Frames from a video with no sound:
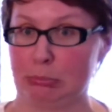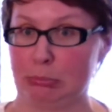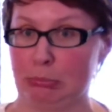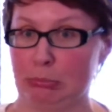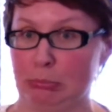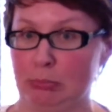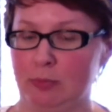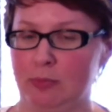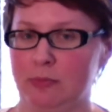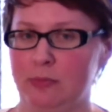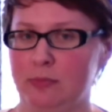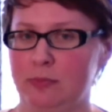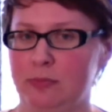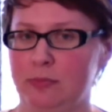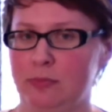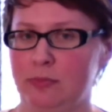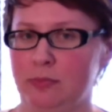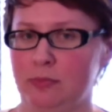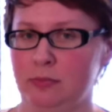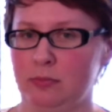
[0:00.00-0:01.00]

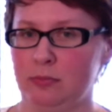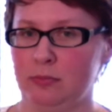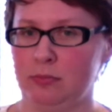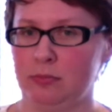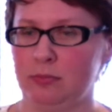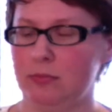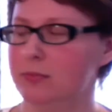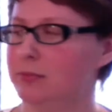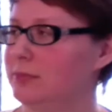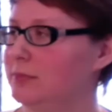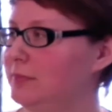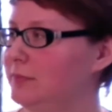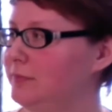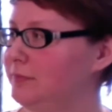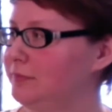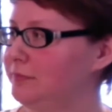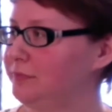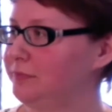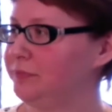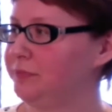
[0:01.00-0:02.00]

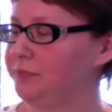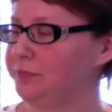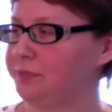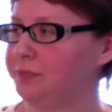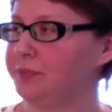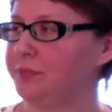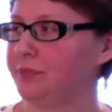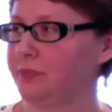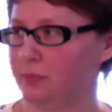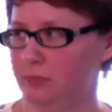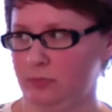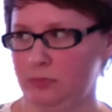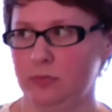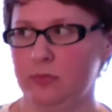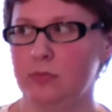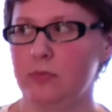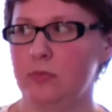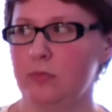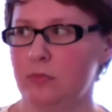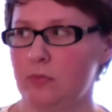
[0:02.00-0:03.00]

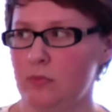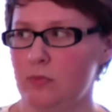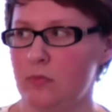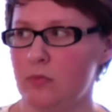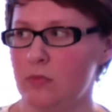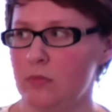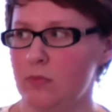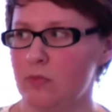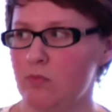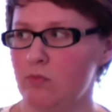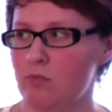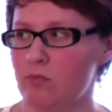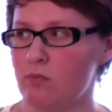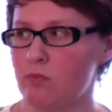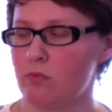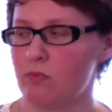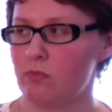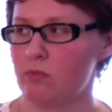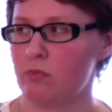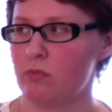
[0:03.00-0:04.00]

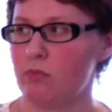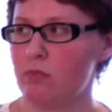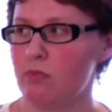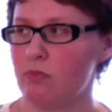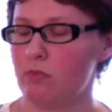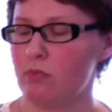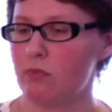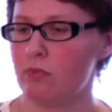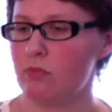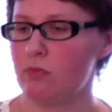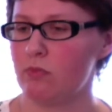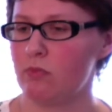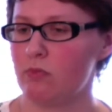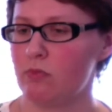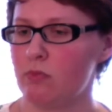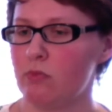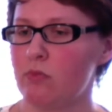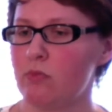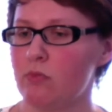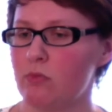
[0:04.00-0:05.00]

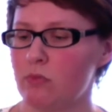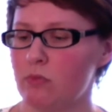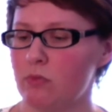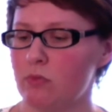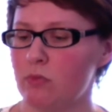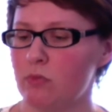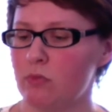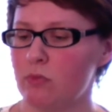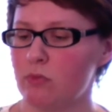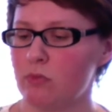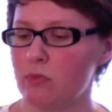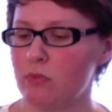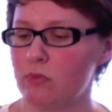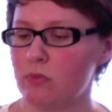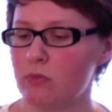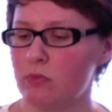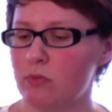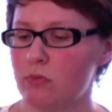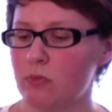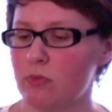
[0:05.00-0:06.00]

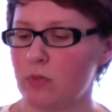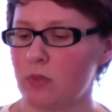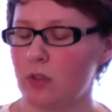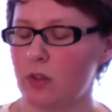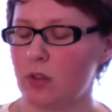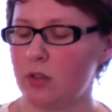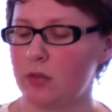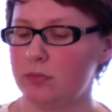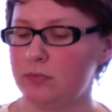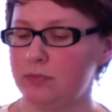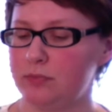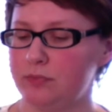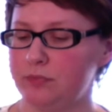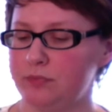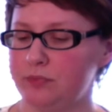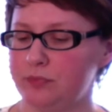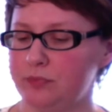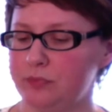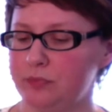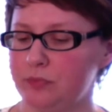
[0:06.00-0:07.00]

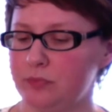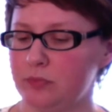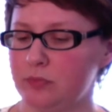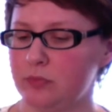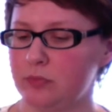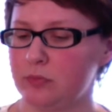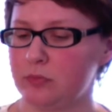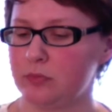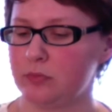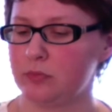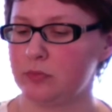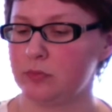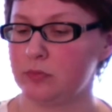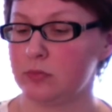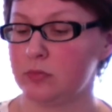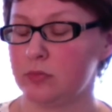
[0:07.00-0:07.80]
(silent)